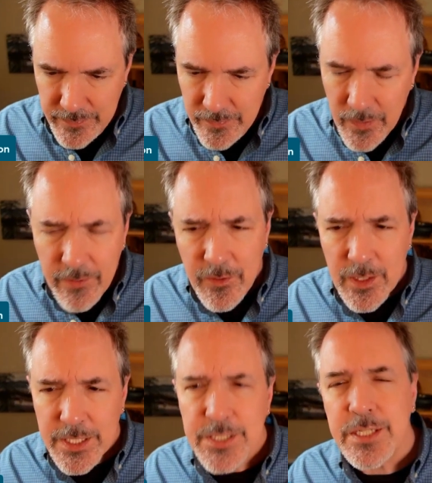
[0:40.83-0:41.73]
If you
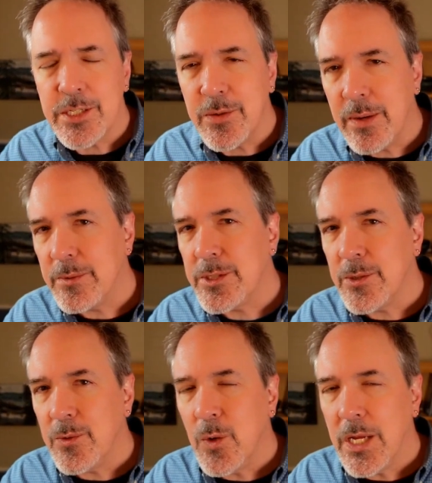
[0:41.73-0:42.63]
listen to
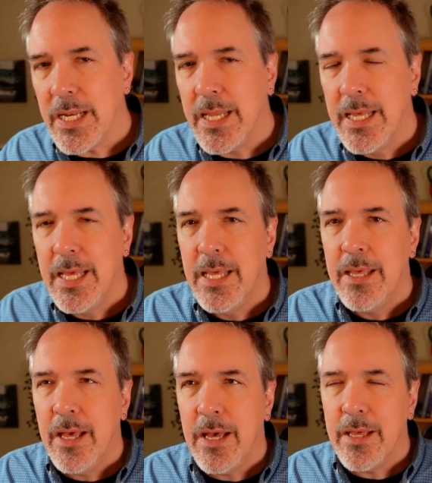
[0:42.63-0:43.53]
episode one,
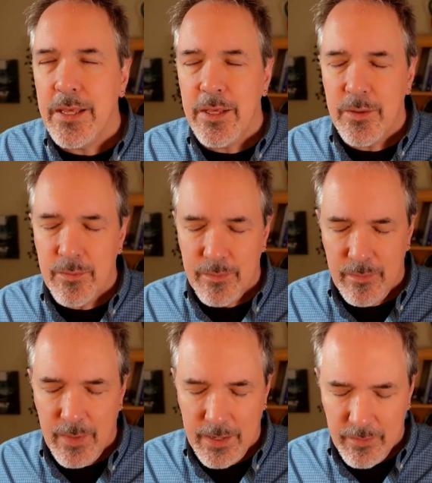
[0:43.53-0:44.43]
you
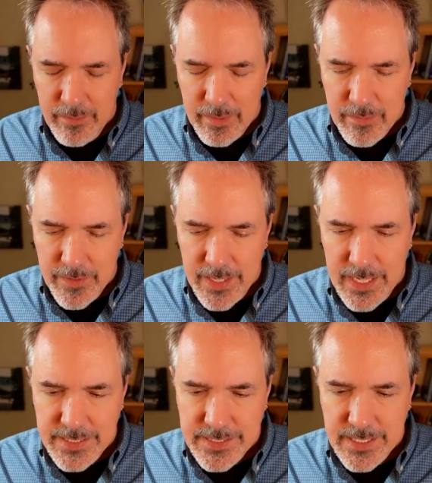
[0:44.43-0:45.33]
might remember that I
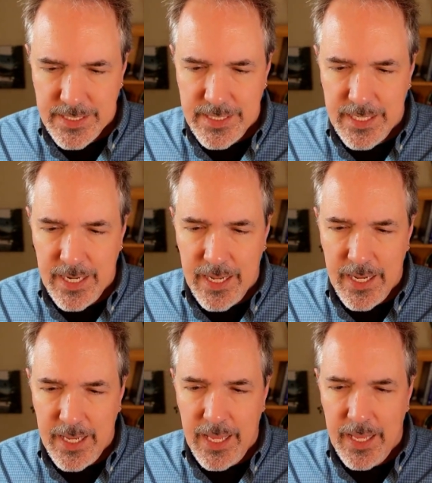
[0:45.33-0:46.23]
said that
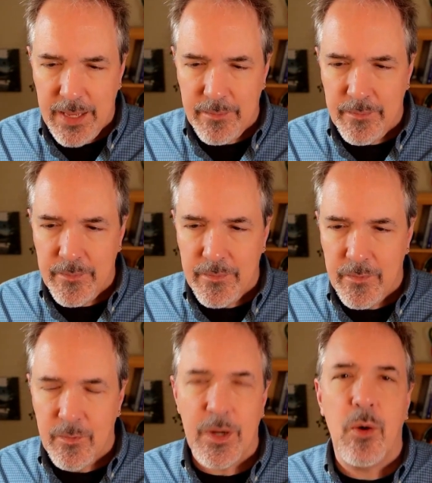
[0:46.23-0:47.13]
I am
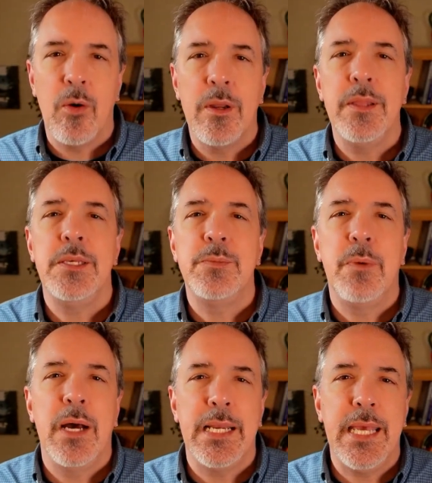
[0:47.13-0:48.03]
recording these
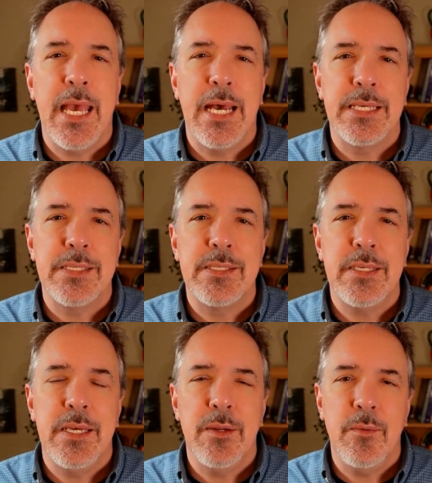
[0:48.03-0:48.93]
podcasts
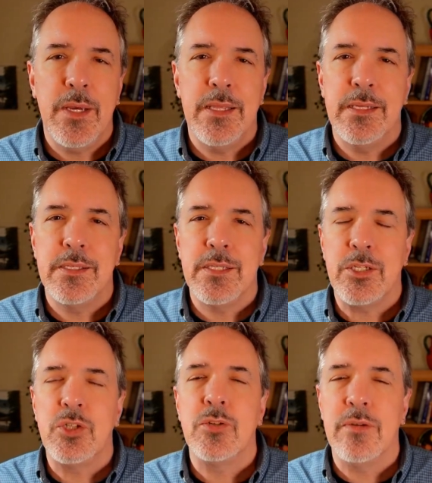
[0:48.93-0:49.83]
in a way that is
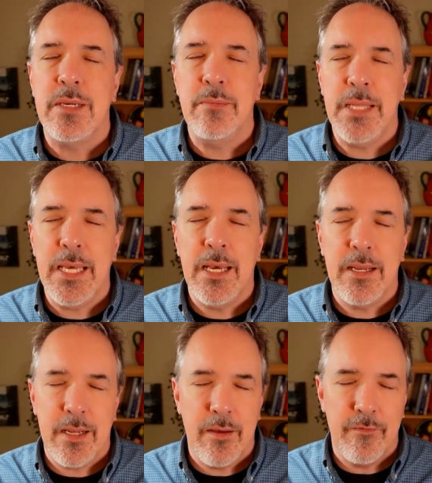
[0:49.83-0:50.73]
extremely
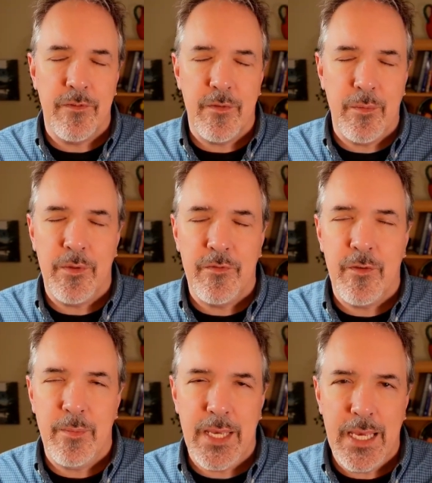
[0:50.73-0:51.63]
uncomfortable for
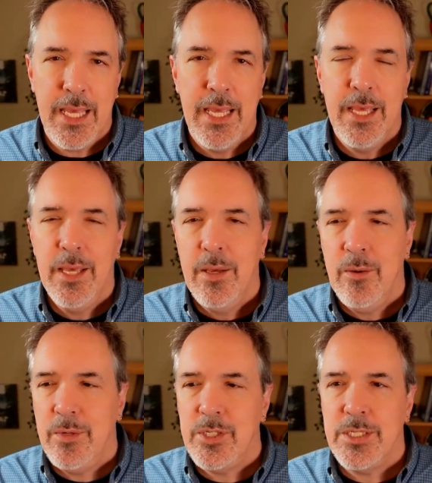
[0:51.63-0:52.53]
me,
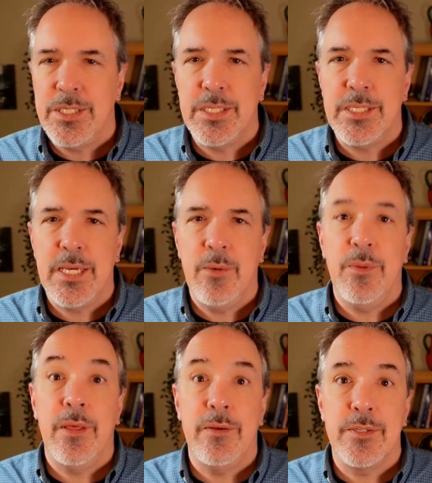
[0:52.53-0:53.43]
which is to say
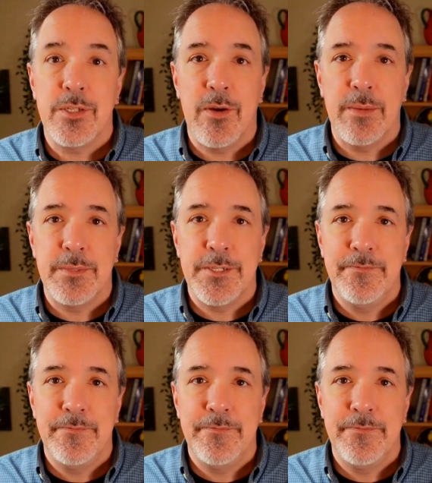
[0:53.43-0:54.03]
without a script.